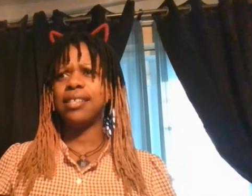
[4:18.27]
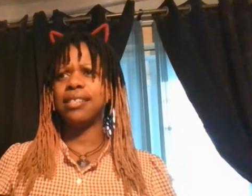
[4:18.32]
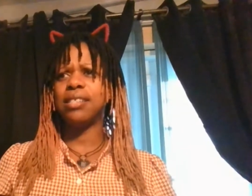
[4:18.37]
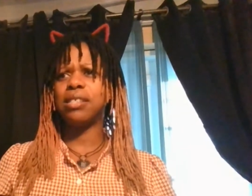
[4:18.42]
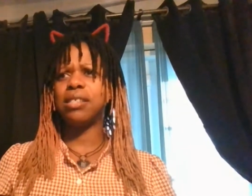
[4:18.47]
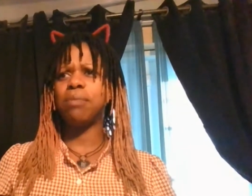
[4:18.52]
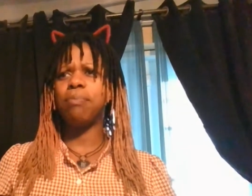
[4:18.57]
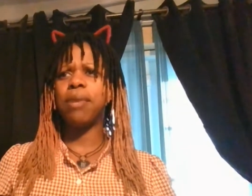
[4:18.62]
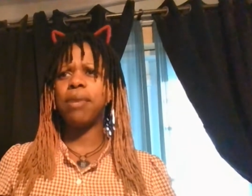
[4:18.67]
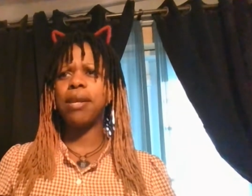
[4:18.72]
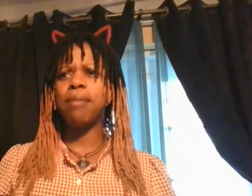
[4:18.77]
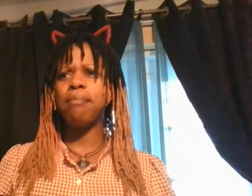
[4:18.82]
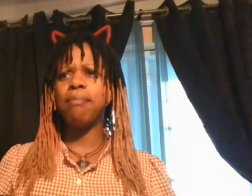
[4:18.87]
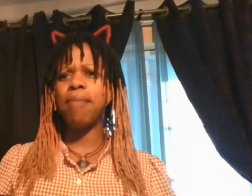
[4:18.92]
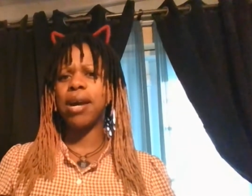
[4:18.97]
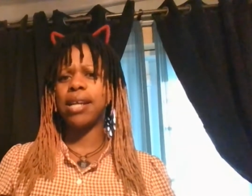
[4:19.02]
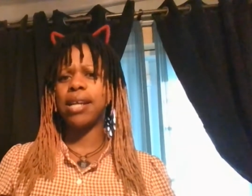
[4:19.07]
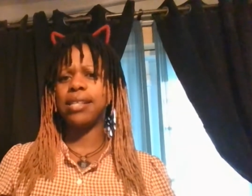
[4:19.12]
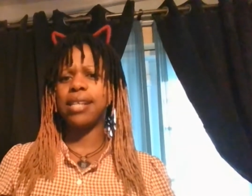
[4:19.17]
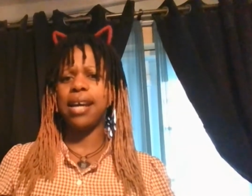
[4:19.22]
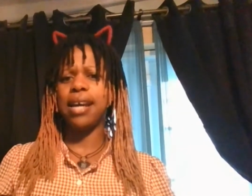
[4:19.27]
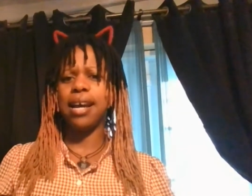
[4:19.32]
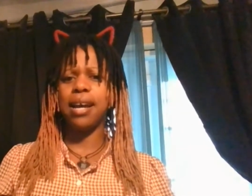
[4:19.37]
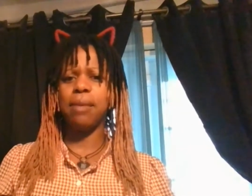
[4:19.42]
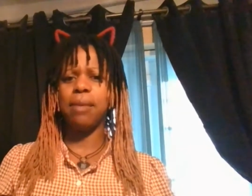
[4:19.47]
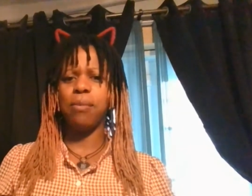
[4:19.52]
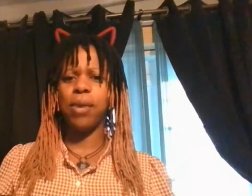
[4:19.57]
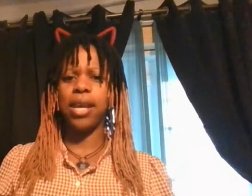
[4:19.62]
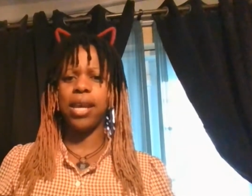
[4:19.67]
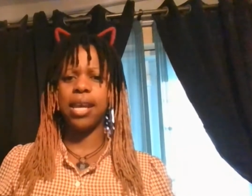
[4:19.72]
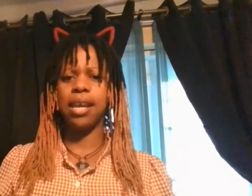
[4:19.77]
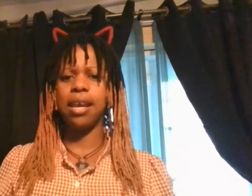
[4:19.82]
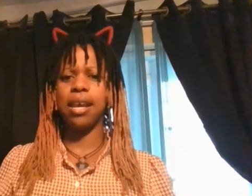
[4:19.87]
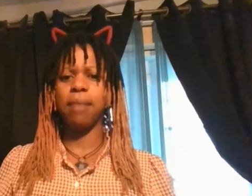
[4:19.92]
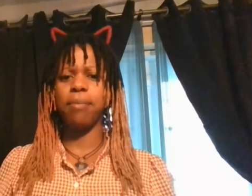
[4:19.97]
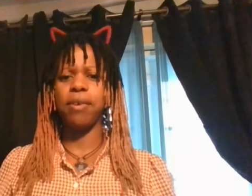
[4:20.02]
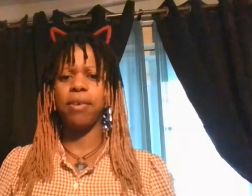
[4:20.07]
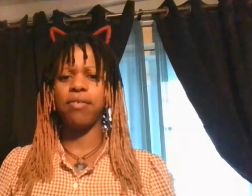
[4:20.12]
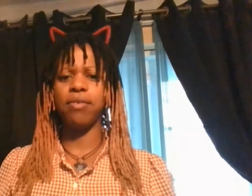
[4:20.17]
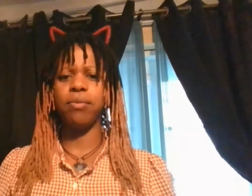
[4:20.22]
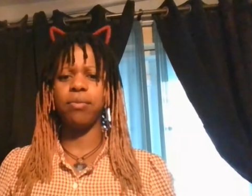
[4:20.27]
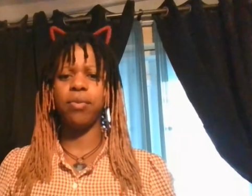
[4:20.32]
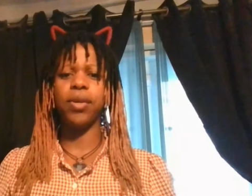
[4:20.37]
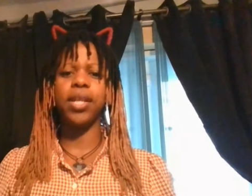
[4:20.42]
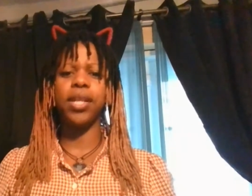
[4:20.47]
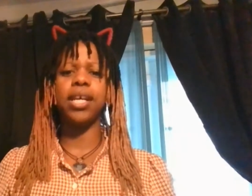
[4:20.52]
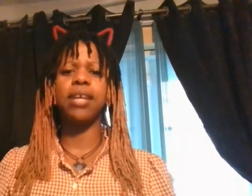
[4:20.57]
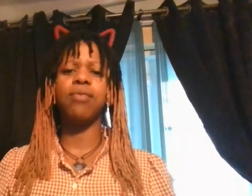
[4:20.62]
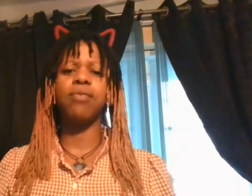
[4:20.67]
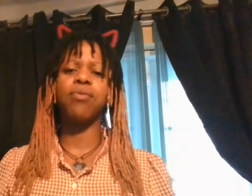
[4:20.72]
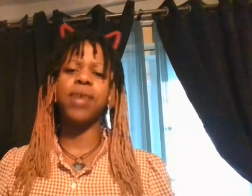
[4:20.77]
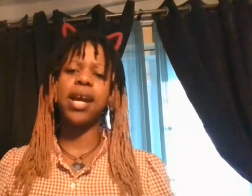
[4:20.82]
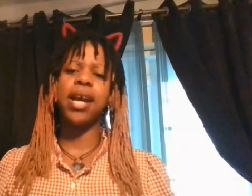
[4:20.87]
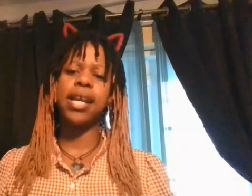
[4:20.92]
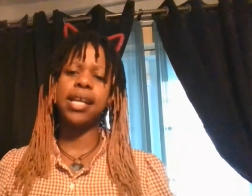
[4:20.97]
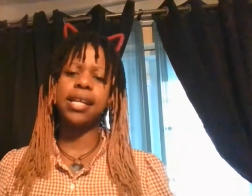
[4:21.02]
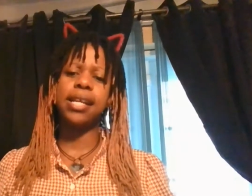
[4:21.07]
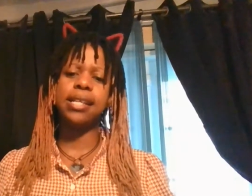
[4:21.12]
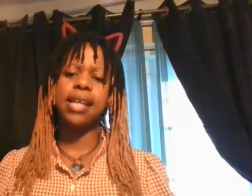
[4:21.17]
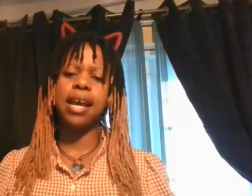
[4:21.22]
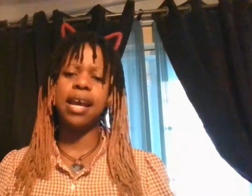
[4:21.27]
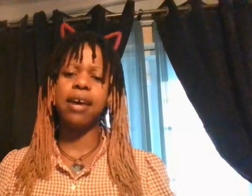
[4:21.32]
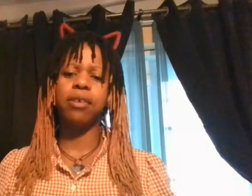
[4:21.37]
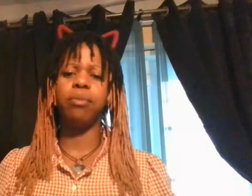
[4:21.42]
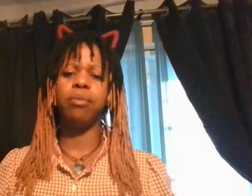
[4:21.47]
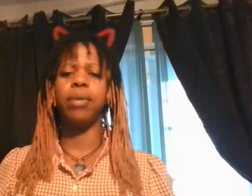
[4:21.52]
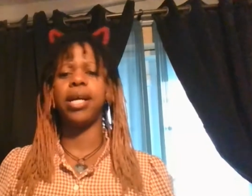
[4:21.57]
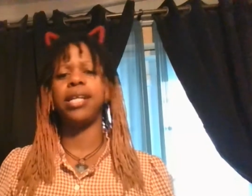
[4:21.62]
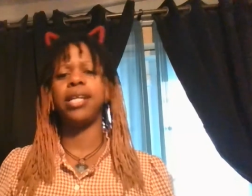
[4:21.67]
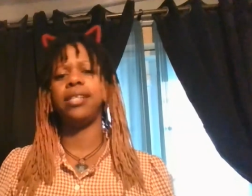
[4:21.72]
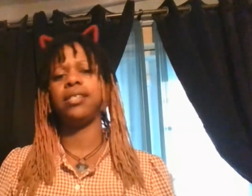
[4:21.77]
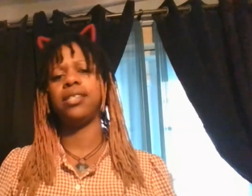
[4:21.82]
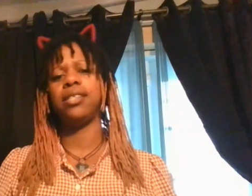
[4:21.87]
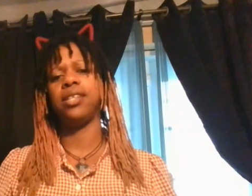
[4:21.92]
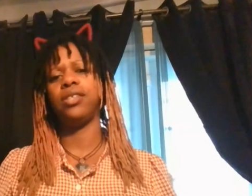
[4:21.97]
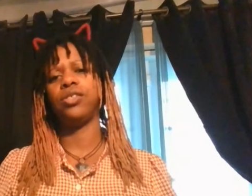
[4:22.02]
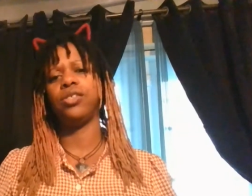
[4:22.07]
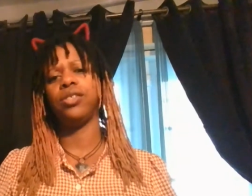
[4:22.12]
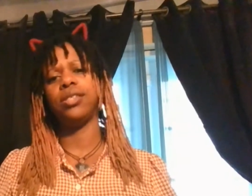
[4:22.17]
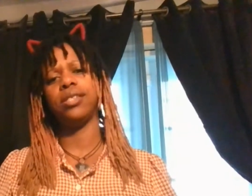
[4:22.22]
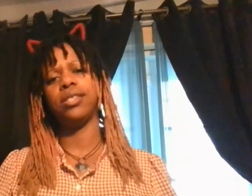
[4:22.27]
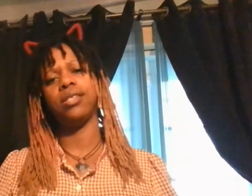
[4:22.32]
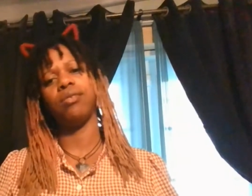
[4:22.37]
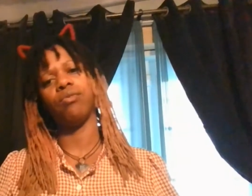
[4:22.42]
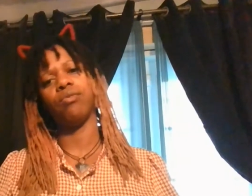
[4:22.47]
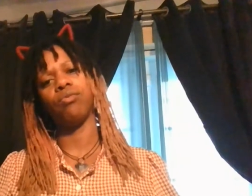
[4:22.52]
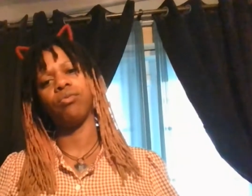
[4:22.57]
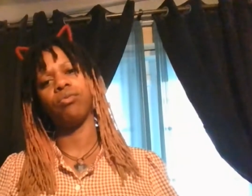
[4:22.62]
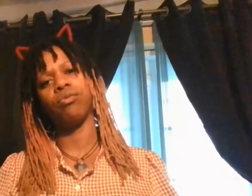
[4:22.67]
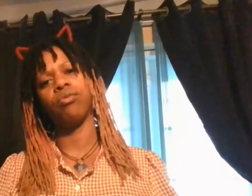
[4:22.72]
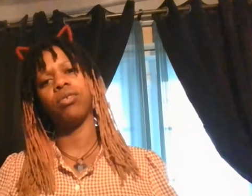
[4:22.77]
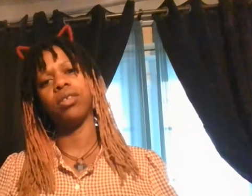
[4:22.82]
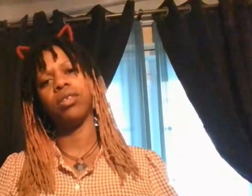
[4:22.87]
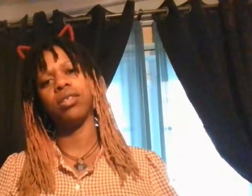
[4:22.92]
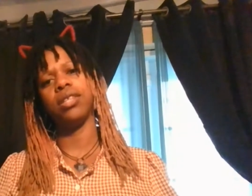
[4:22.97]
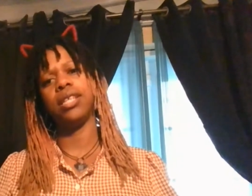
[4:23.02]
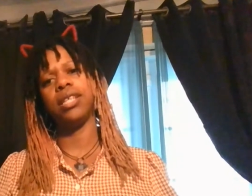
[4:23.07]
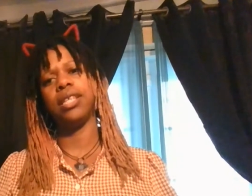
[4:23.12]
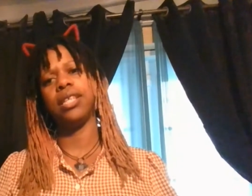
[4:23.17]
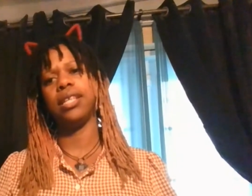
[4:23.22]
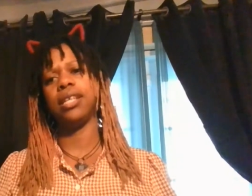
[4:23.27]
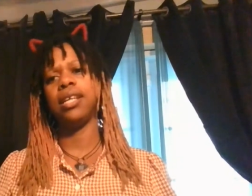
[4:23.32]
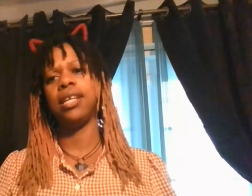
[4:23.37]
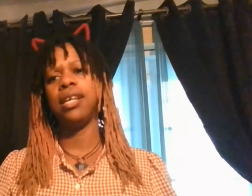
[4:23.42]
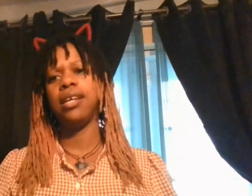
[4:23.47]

spend my time waking up every morning and writing down my intentions and really,